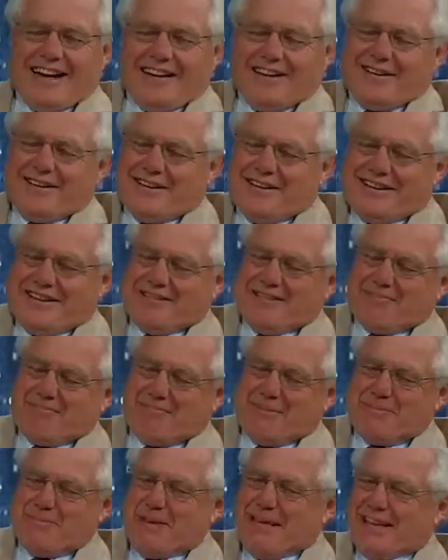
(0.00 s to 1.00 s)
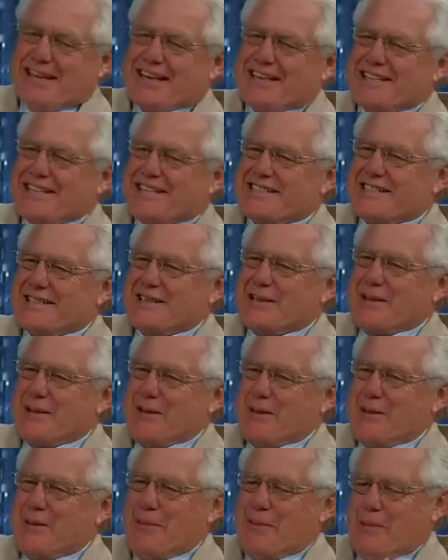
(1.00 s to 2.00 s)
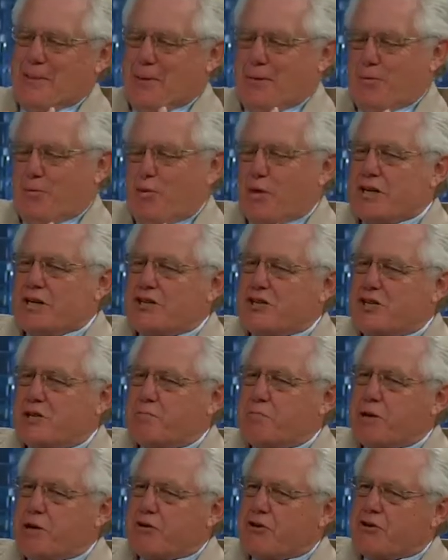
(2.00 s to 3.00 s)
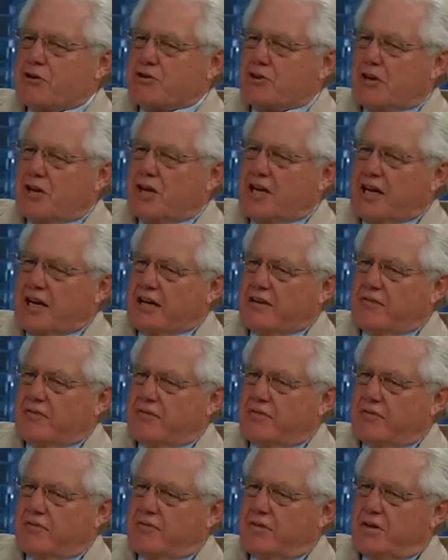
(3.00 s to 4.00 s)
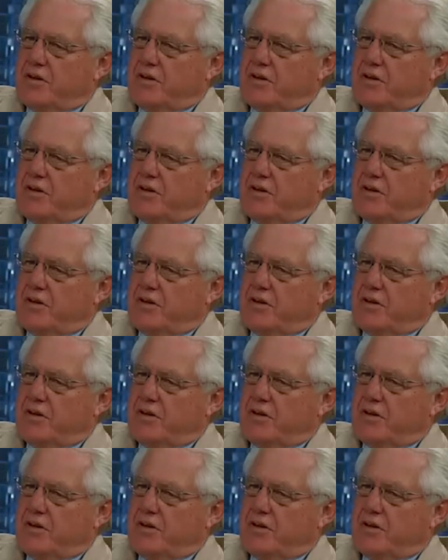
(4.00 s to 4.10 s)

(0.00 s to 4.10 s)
Uh, because one's spiritual life